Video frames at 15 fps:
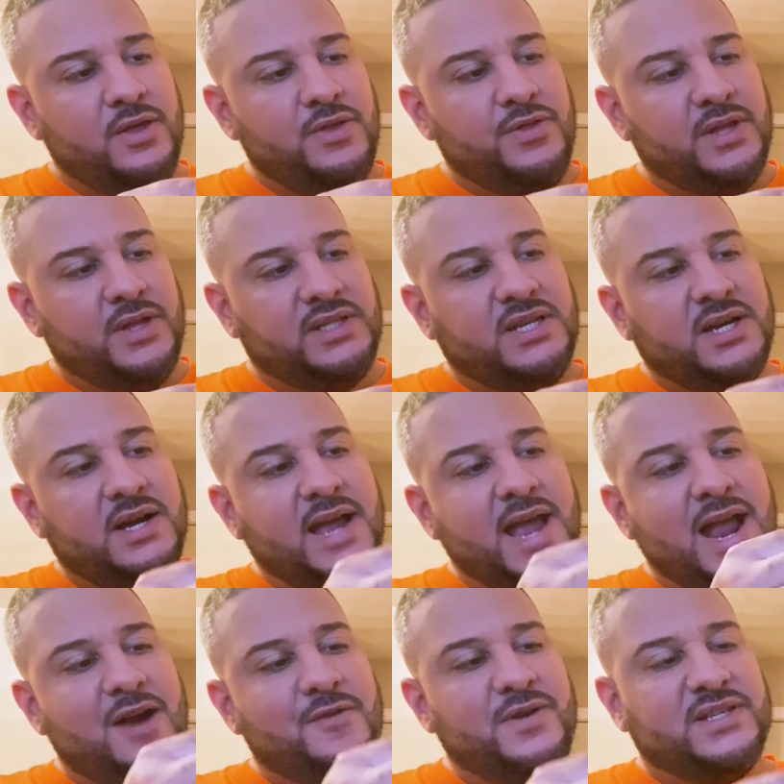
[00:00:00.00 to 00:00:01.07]
the tongue
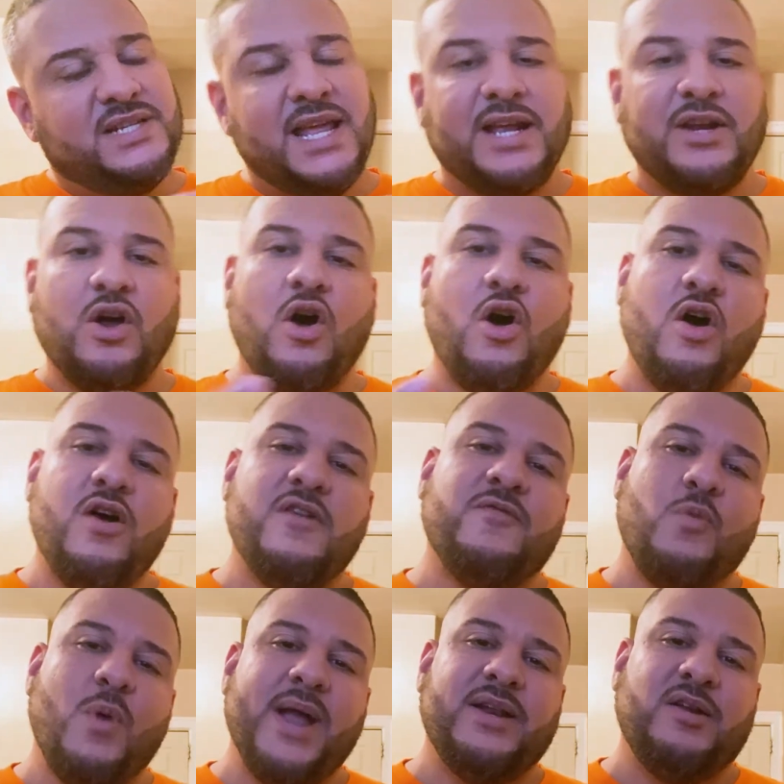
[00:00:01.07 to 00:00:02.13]
area is like an off-white.